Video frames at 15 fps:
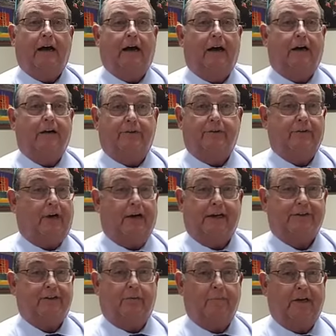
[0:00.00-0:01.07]
Utah has
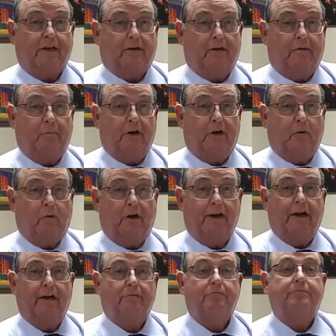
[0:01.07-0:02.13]
no medical
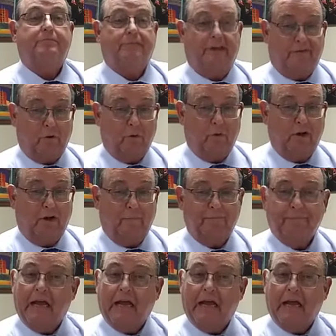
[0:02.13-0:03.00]
marijuana, never will.